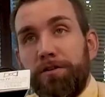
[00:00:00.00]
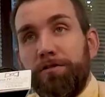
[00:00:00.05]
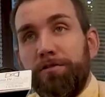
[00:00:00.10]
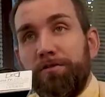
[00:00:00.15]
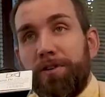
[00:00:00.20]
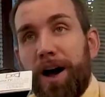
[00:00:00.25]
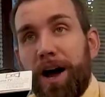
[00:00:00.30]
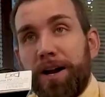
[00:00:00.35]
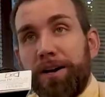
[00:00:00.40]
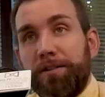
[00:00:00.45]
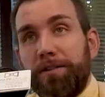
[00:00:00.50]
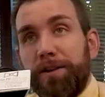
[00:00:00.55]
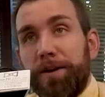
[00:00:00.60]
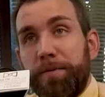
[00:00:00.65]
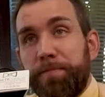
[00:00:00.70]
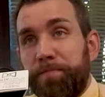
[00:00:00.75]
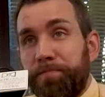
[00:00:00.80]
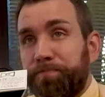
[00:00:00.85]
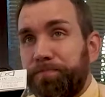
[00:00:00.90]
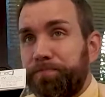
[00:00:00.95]

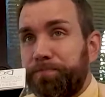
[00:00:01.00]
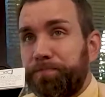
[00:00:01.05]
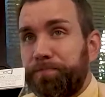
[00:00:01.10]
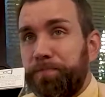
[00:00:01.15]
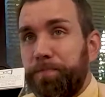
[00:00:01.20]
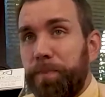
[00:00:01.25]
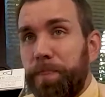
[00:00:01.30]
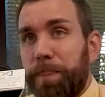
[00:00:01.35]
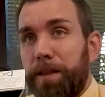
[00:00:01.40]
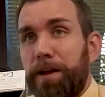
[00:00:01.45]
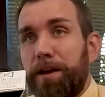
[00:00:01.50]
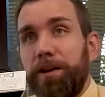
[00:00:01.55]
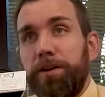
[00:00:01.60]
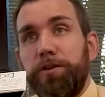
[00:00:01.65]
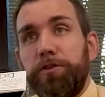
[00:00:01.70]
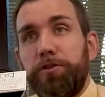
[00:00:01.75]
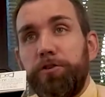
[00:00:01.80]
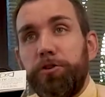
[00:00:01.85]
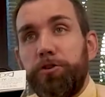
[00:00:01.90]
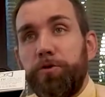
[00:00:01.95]
Finally,
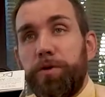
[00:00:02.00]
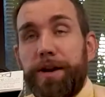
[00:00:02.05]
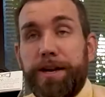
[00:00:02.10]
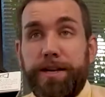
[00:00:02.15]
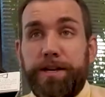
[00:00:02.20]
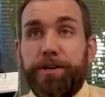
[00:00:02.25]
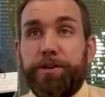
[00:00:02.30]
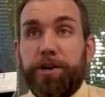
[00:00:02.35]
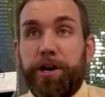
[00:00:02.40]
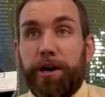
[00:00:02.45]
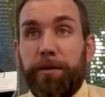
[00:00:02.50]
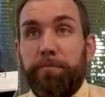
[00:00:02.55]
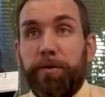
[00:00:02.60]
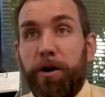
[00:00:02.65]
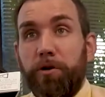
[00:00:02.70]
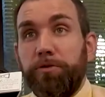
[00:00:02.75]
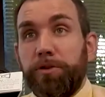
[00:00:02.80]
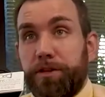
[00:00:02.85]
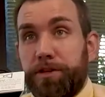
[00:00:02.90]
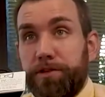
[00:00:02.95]
do I need to take a
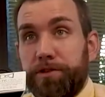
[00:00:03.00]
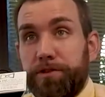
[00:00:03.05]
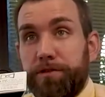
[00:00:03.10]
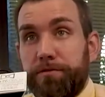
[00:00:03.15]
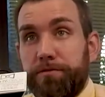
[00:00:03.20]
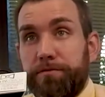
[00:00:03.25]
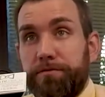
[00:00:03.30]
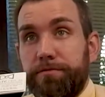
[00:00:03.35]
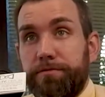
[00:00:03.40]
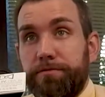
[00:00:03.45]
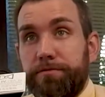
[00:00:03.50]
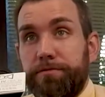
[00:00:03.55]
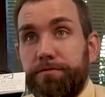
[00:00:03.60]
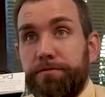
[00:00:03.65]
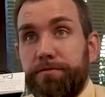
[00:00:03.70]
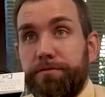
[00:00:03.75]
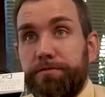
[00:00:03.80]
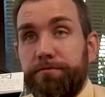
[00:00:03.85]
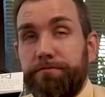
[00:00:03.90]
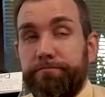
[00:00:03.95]
bonus?
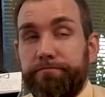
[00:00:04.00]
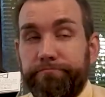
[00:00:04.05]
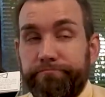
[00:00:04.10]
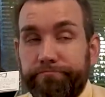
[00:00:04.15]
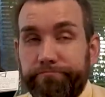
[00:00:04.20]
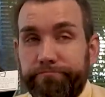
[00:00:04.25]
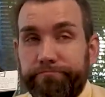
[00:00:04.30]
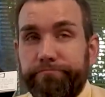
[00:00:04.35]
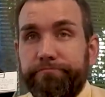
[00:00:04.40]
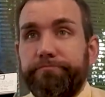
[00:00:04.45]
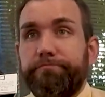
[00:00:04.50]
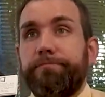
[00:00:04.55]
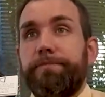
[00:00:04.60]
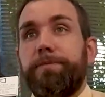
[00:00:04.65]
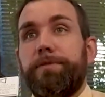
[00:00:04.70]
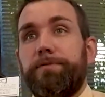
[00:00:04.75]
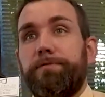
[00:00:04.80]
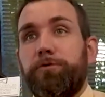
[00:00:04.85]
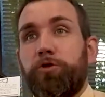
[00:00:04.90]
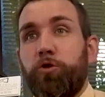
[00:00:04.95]

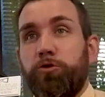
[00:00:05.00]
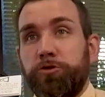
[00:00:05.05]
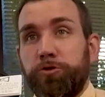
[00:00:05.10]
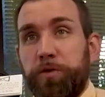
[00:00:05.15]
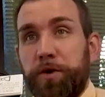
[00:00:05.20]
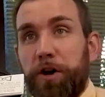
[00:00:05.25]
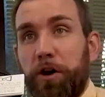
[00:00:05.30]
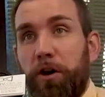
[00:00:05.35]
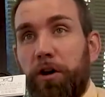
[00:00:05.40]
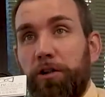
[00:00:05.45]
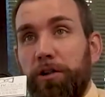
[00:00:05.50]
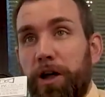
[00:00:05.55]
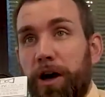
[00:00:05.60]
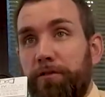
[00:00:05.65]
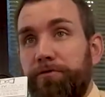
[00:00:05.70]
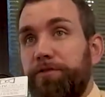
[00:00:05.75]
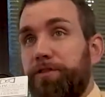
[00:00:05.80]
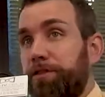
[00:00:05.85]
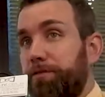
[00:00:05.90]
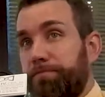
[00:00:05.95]
Of course, we'd all
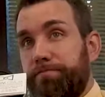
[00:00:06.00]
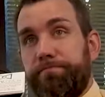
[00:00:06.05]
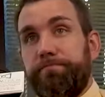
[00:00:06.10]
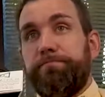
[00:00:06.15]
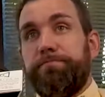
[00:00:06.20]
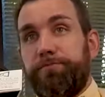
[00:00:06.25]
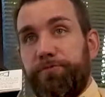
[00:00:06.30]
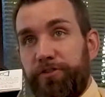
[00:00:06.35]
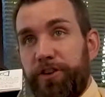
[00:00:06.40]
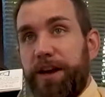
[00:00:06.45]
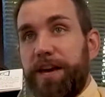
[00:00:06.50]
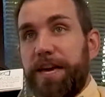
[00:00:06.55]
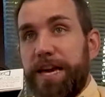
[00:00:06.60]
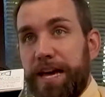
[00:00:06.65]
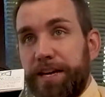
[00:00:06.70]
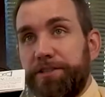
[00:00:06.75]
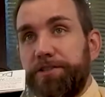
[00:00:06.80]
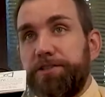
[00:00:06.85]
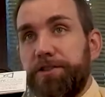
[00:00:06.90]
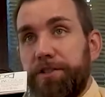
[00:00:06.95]
love to say
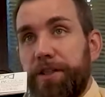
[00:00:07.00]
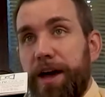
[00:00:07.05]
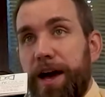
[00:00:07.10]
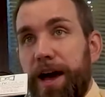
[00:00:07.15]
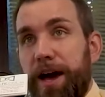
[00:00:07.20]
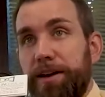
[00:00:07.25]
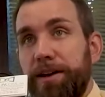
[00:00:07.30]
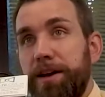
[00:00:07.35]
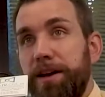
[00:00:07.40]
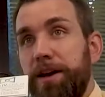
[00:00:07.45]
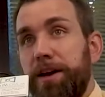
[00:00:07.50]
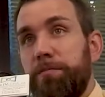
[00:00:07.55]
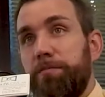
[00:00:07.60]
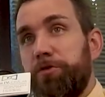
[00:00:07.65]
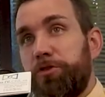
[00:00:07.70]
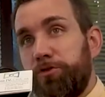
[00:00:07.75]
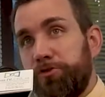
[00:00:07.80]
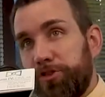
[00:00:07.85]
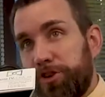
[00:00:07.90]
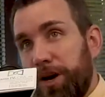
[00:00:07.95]
yes to that,
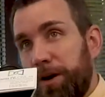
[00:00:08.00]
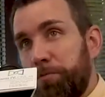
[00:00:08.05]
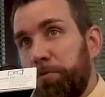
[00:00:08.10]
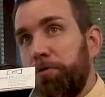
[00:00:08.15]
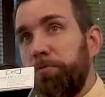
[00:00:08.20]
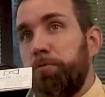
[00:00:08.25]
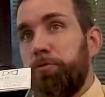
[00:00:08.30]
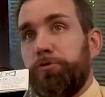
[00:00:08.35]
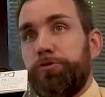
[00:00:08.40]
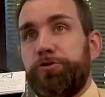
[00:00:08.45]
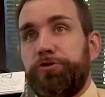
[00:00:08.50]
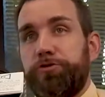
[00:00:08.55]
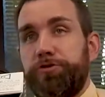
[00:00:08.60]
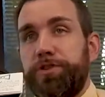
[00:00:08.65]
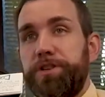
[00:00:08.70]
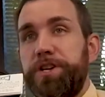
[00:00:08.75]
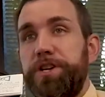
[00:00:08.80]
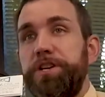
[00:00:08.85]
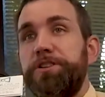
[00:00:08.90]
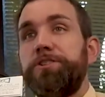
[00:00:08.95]
but there's a couple more
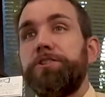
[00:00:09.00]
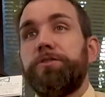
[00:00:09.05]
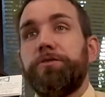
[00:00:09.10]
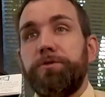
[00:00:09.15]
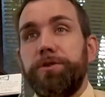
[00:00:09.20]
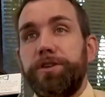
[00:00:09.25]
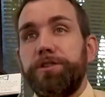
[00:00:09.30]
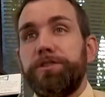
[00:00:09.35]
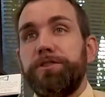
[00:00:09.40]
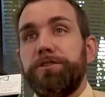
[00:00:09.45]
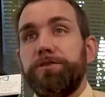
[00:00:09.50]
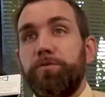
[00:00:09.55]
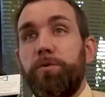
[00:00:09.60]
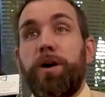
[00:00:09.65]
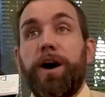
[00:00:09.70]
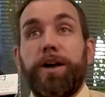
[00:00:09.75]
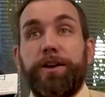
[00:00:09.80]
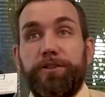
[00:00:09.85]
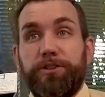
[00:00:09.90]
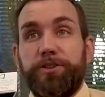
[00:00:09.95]
strategic reasons
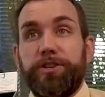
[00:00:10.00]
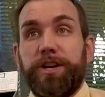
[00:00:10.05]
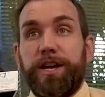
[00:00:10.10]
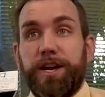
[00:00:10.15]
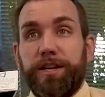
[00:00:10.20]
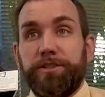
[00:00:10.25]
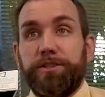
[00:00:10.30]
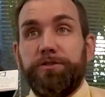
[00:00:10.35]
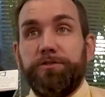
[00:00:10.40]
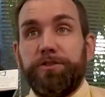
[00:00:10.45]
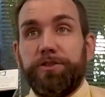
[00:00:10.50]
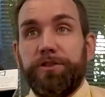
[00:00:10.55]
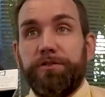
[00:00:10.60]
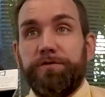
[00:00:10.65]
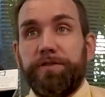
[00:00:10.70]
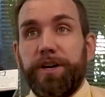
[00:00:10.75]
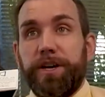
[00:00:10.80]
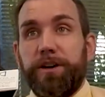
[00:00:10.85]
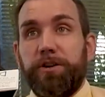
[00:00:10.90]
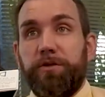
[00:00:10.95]
why you should ask
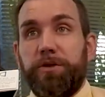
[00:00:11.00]
yourself that